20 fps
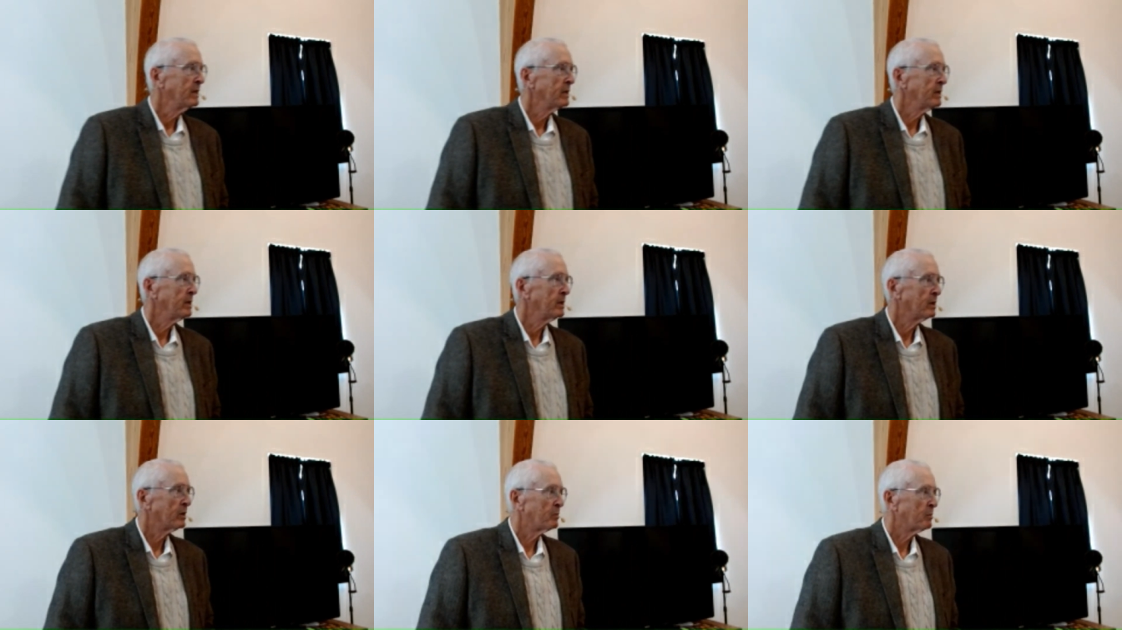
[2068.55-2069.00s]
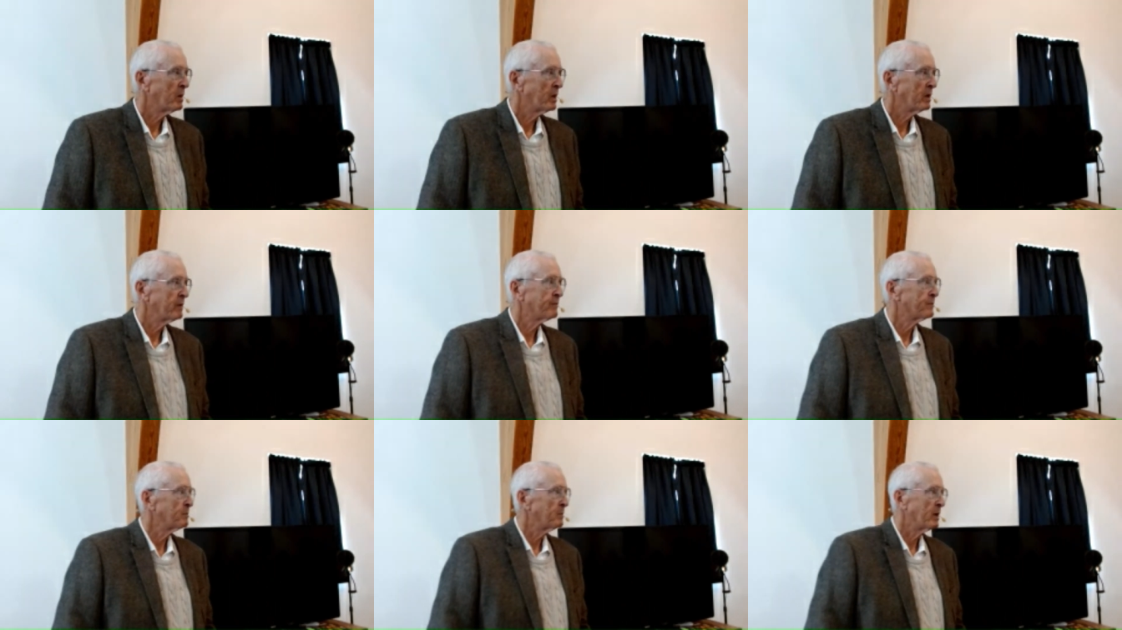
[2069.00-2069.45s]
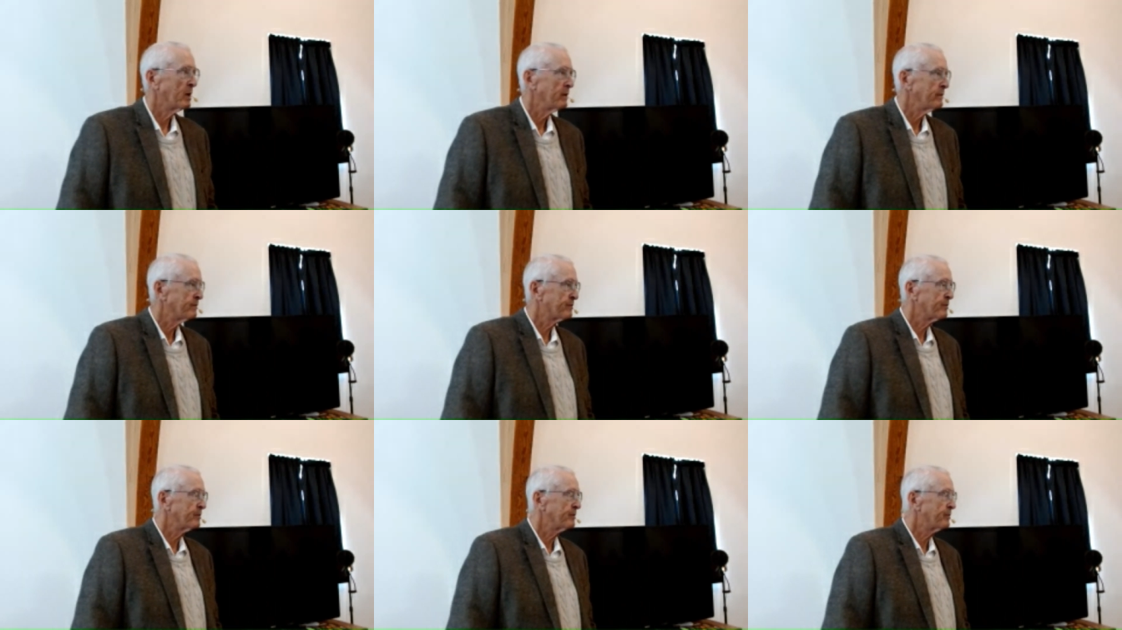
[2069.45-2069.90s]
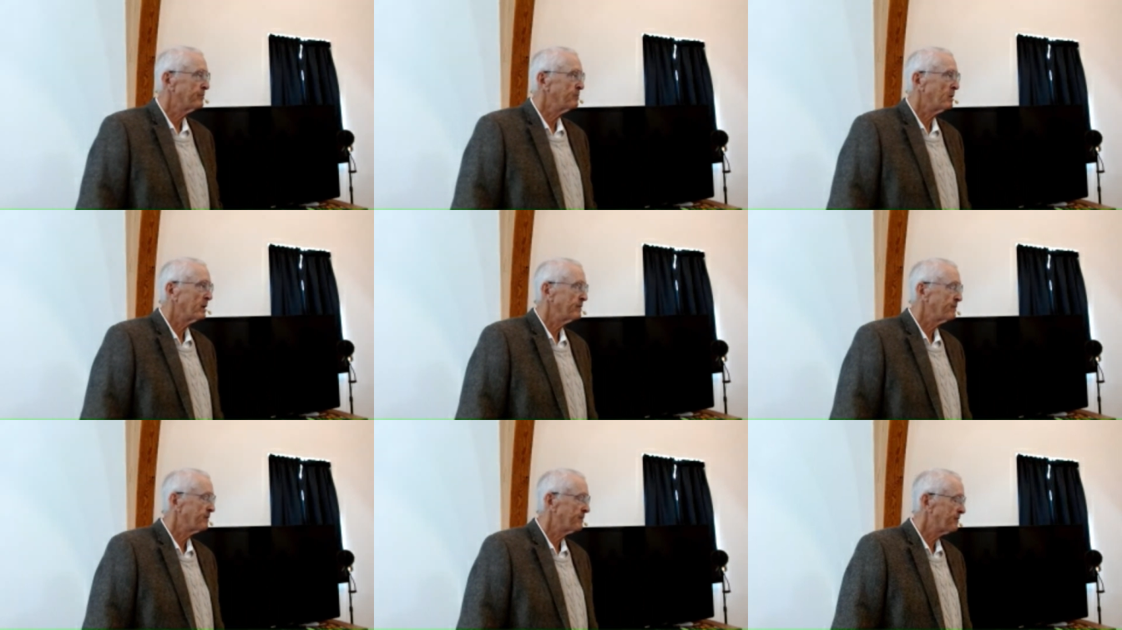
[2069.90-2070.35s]
you know, my, my,
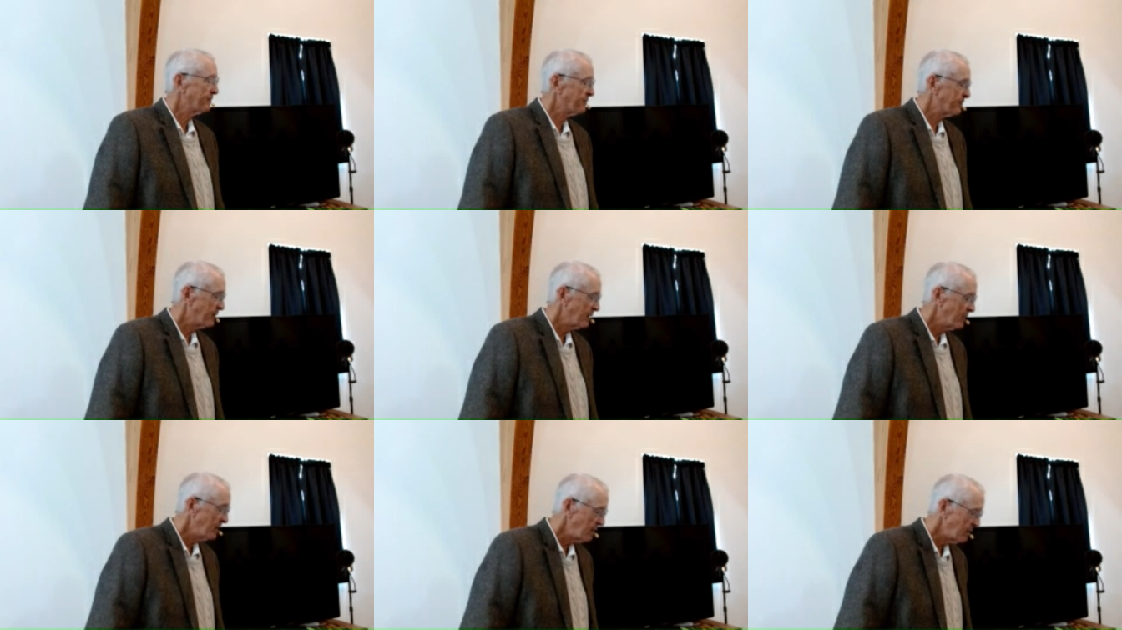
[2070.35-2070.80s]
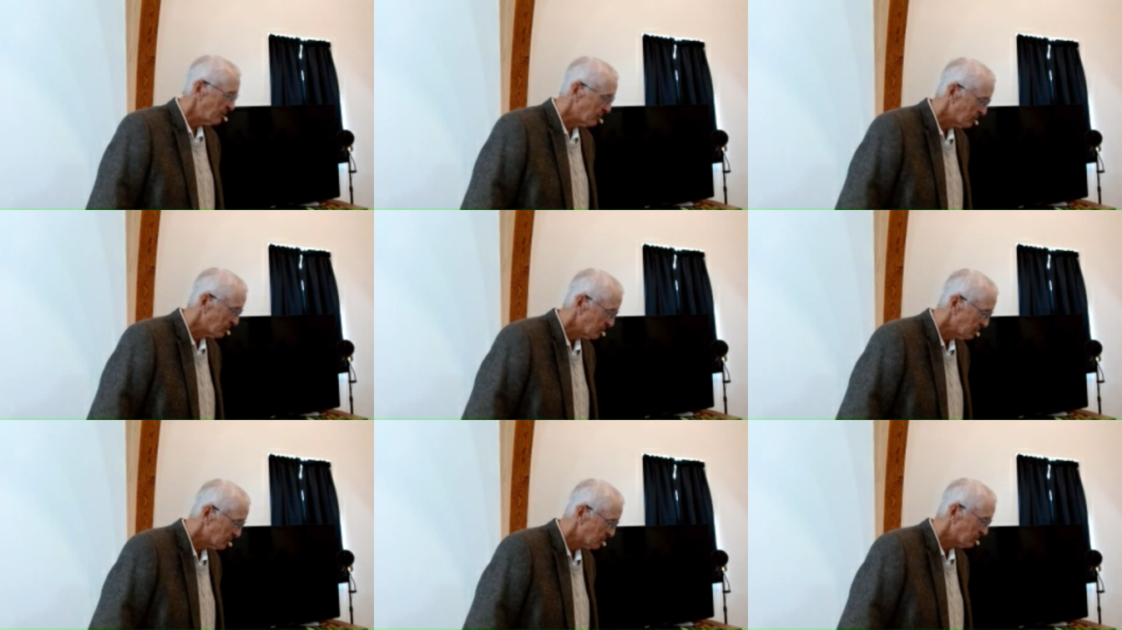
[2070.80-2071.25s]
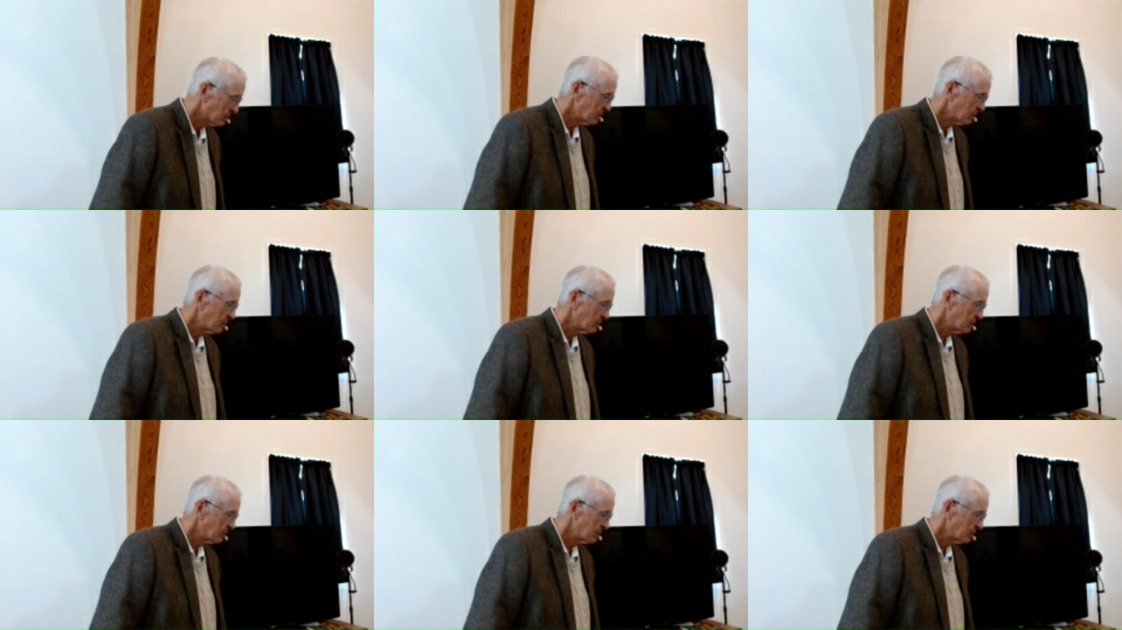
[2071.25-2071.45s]
my favorite